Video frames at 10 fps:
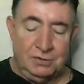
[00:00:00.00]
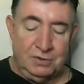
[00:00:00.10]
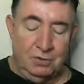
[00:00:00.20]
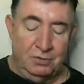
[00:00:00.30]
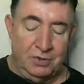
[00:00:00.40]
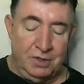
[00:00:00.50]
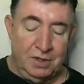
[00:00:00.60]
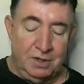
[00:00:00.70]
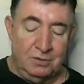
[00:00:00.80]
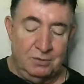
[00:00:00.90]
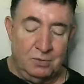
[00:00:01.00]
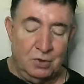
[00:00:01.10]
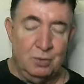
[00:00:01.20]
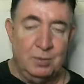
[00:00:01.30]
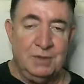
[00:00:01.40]
So the
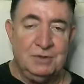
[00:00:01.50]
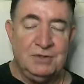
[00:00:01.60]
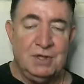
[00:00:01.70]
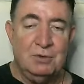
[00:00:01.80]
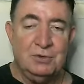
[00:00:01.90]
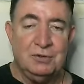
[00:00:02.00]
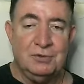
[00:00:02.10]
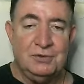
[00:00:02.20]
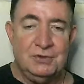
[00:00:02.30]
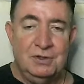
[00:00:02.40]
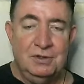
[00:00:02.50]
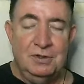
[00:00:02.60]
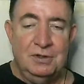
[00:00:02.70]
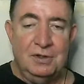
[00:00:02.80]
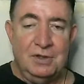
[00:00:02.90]
Roman soldiers,
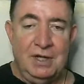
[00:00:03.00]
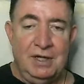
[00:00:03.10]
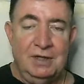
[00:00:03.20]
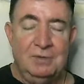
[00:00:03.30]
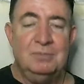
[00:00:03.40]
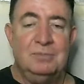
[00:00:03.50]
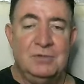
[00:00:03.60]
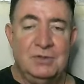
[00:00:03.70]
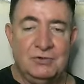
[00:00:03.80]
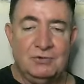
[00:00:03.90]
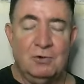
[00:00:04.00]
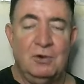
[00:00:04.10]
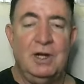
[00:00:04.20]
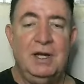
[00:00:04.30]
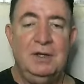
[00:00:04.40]
they
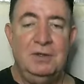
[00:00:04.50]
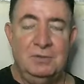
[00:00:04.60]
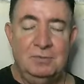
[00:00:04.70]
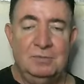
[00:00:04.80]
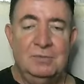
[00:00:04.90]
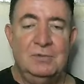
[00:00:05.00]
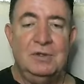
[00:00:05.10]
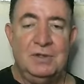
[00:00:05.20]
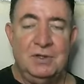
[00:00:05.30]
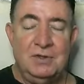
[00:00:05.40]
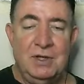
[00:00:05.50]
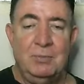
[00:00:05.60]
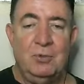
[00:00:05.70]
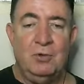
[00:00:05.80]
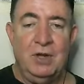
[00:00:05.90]
destroyed the
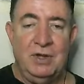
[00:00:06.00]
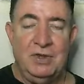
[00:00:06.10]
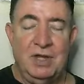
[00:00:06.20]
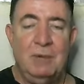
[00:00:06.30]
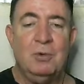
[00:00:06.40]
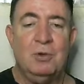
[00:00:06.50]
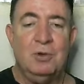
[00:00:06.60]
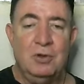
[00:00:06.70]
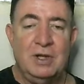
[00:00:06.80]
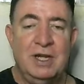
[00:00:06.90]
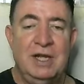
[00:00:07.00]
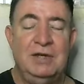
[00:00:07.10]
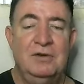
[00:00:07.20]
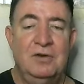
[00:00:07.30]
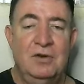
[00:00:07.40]
temple and they were
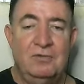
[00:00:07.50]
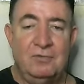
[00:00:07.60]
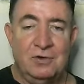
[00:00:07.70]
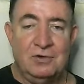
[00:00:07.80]
looking for